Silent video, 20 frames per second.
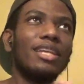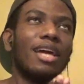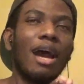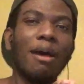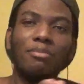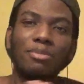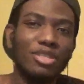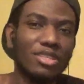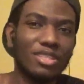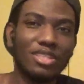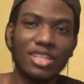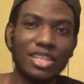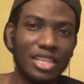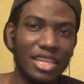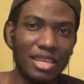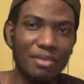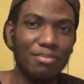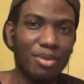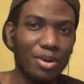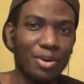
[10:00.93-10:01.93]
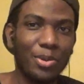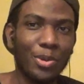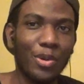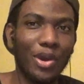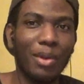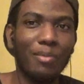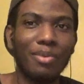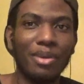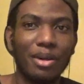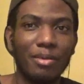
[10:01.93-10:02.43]
I'm just gonna keep on
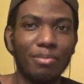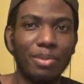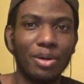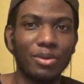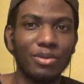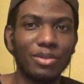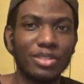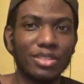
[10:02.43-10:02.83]
griping about